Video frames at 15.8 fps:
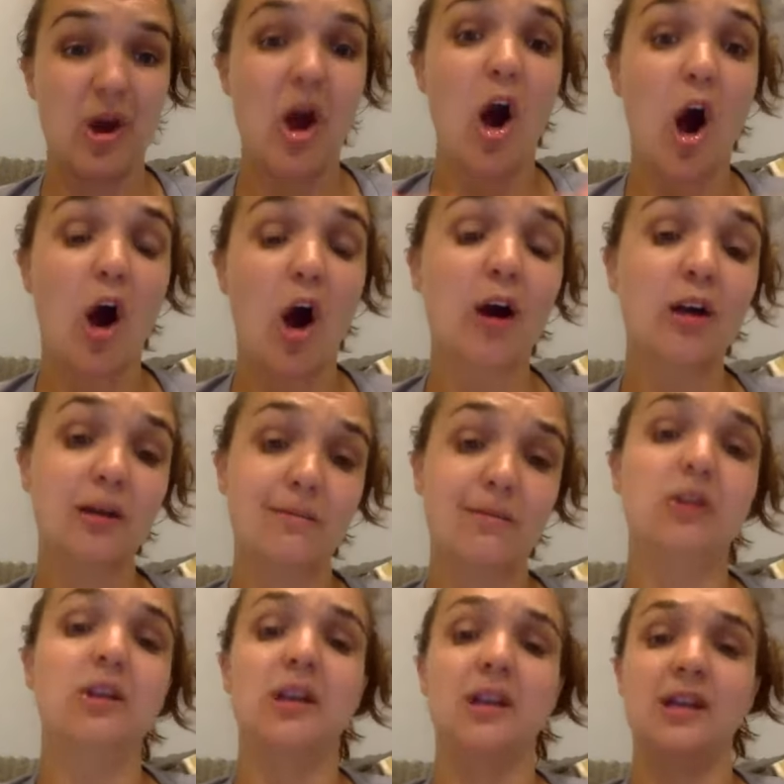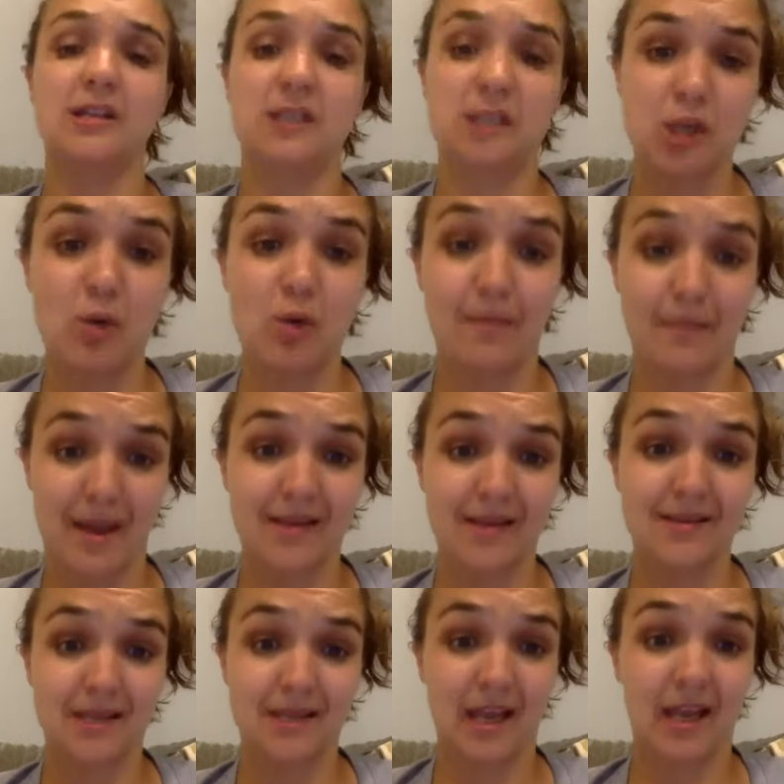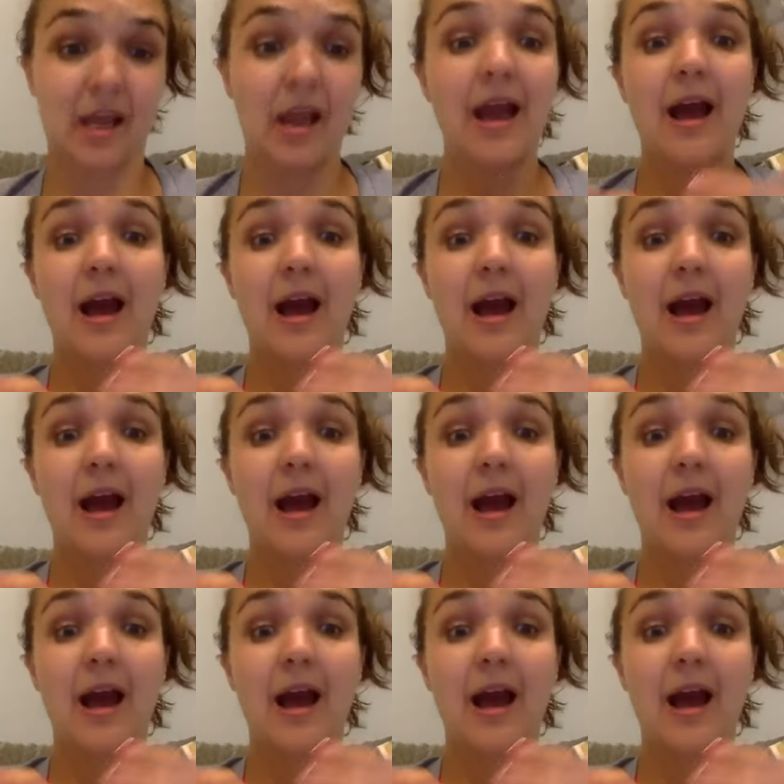Our community is so amazing.